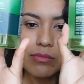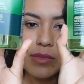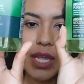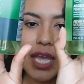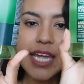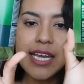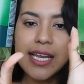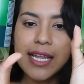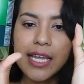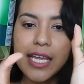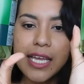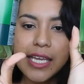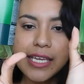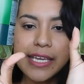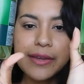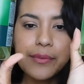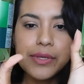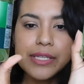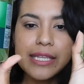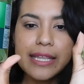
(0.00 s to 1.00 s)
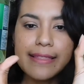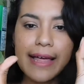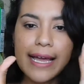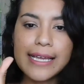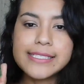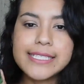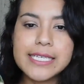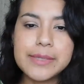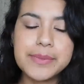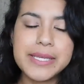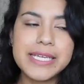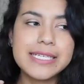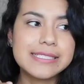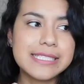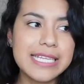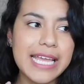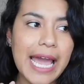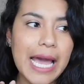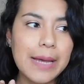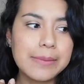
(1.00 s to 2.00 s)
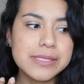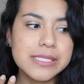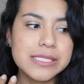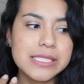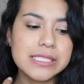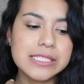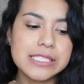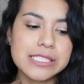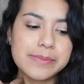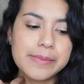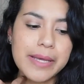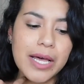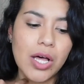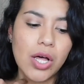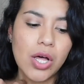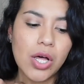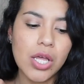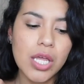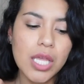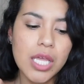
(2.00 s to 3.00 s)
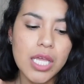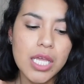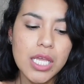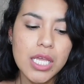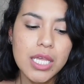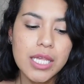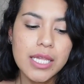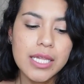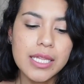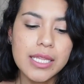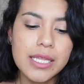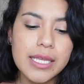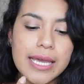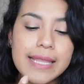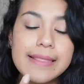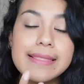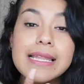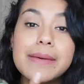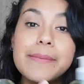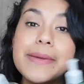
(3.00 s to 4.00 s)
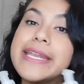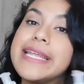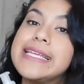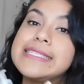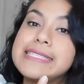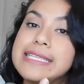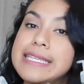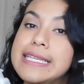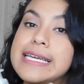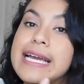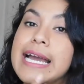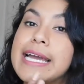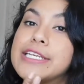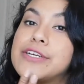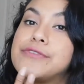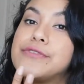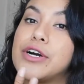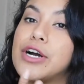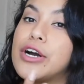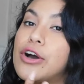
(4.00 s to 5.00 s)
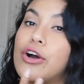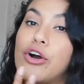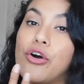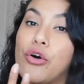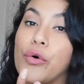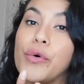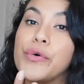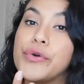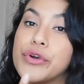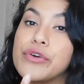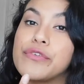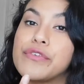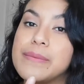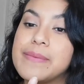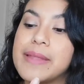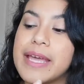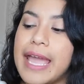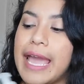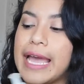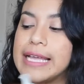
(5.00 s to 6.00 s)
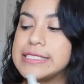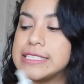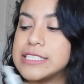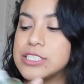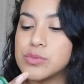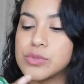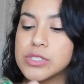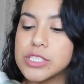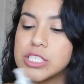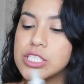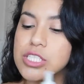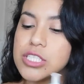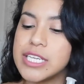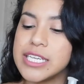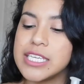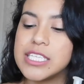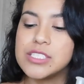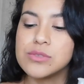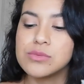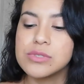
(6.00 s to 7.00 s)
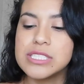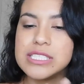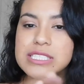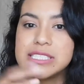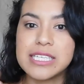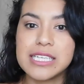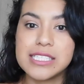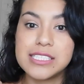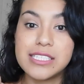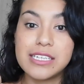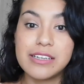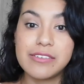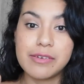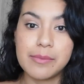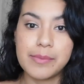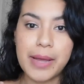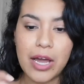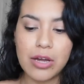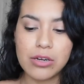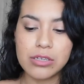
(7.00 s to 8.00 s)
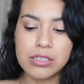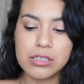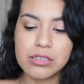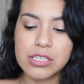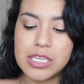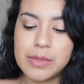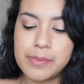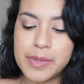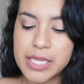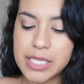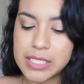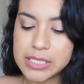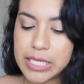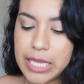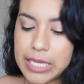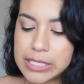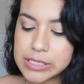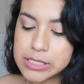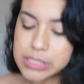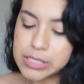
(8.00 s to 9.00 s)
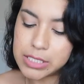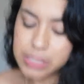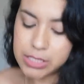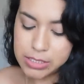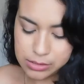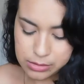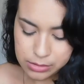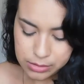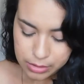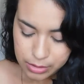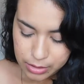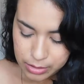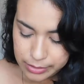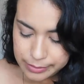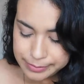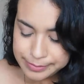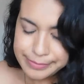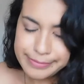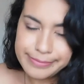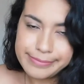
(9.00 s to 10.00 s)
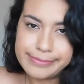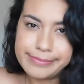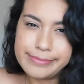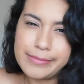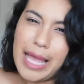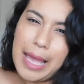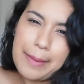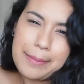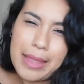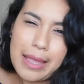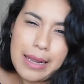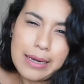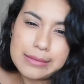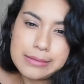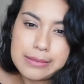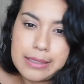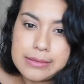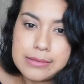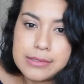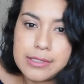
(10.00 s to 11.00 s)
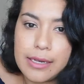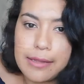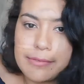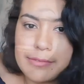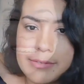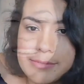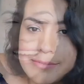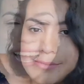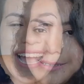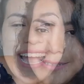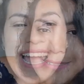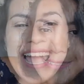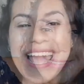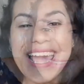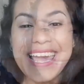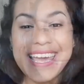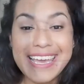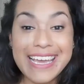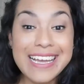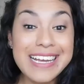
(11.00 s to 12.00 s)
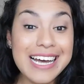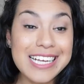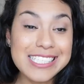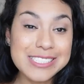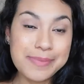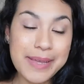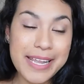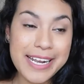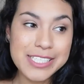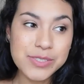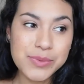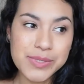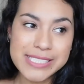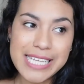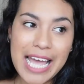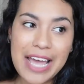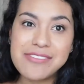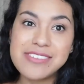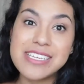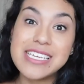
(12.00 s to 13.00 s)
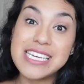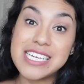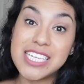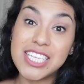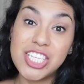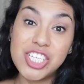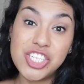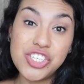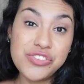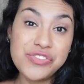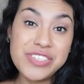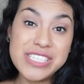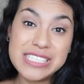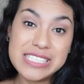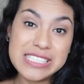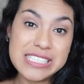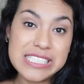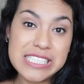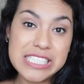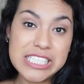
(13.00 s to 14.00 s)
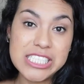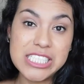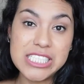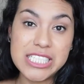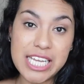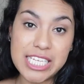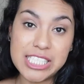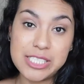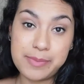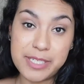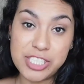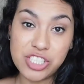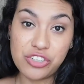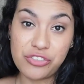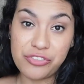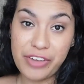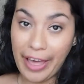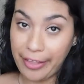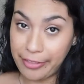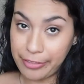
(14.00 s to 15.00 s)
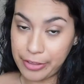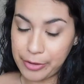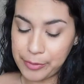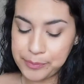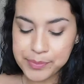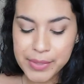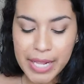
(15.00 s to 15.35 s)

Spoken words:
And he really likes it because the absinthe smell eliminates any kind of odor from the hands. It's really good, and he's really sensitive about, you know, keeping his hands clean. I'm not as sensitive. It Cosmetics was having a QVC Today special value,